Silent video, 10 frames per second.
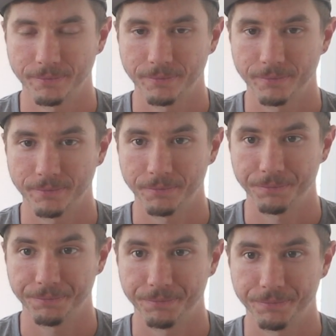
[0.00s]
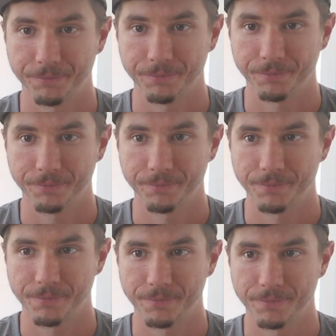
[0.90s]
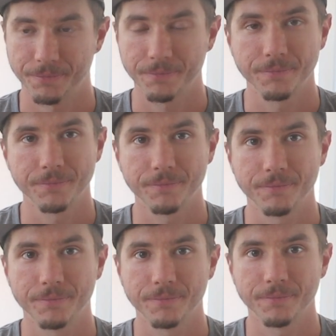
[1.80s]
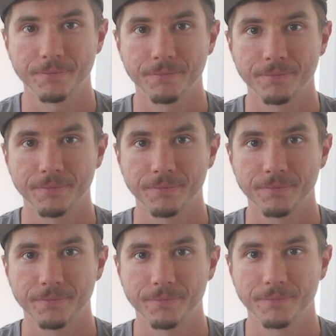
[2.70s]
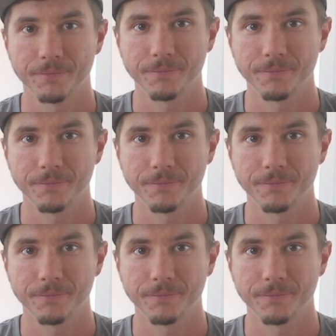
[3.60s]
This person isn't speaking.